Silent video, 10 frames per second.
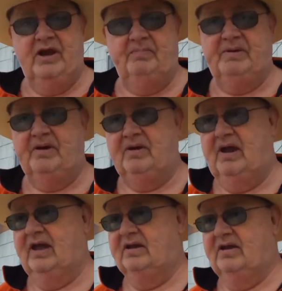up here.
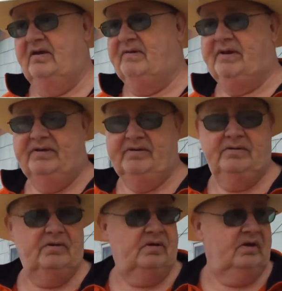I love it.
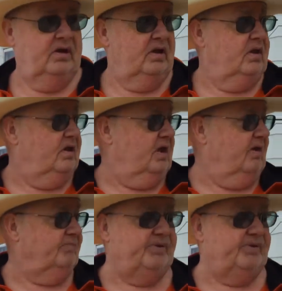I'm